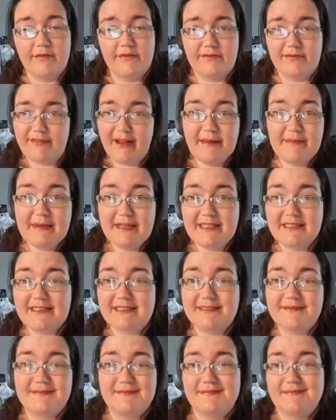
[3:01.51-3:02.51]
5
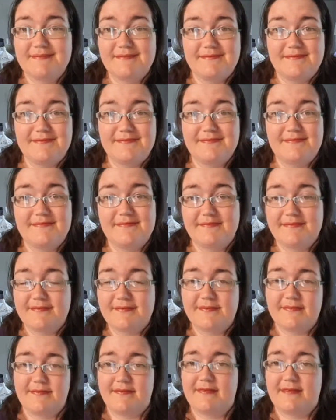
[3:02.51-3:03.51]
minutes,
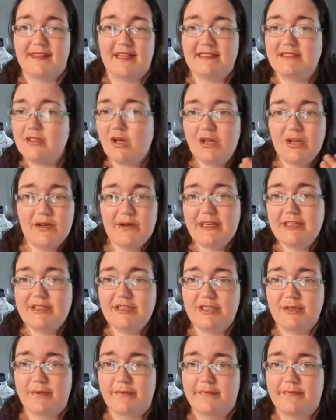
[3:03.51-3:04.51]
that's all you need to
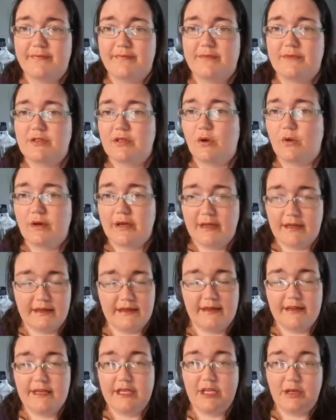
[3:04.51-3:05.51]
do. So
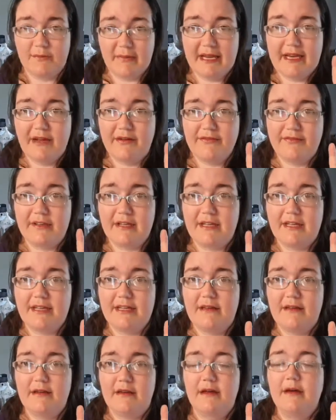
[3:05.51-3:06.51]
you may not feel like
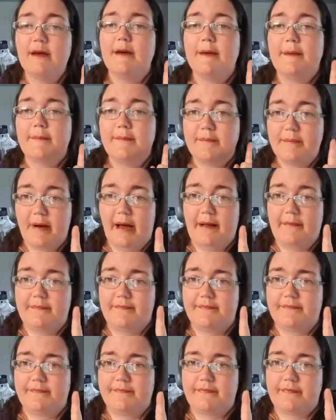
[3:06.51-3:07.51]
it, but
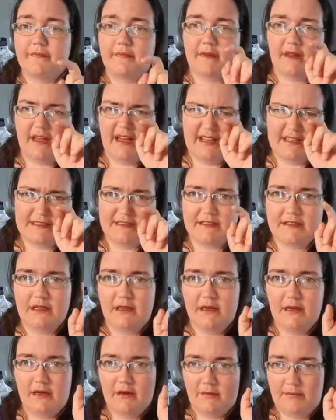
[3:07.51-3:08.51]
as
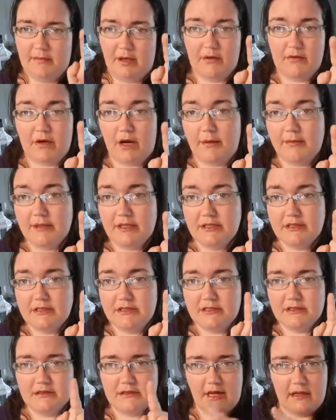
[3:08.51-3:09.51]
Mel
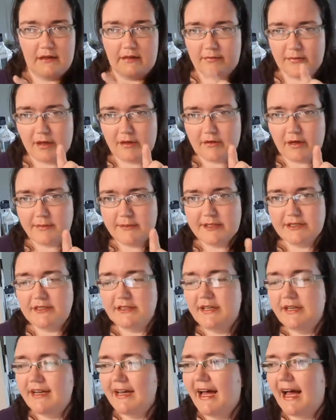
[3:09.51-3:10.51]
Robbins, I love Mel Robbins,
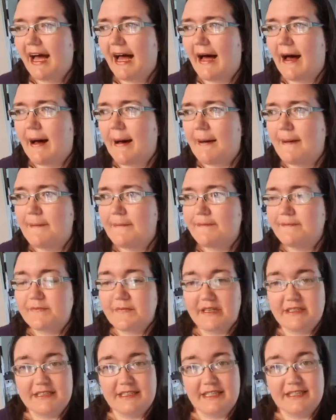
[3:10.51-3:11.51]

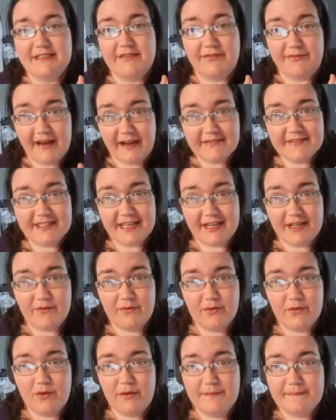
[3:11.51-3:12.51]
says the 5-second
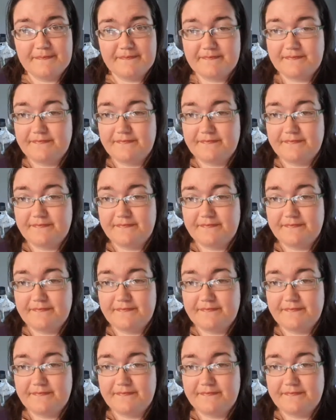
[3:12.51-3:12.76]
rule